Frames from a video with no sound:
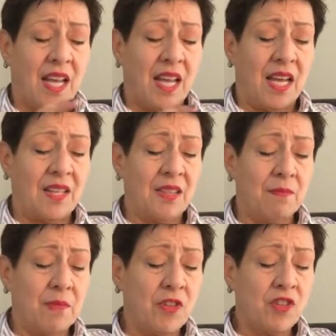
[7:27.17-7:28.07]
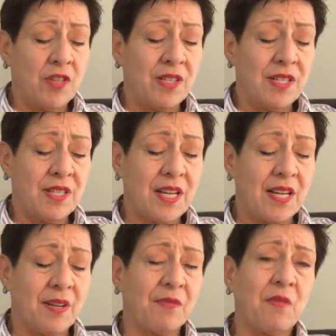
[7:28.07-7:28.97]
and the mission to
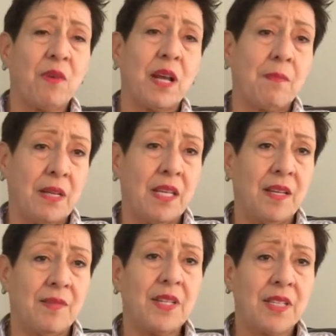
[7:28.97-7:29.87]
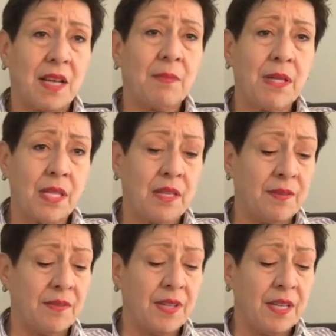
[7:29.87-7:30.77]
stand up for what I believed, because I believe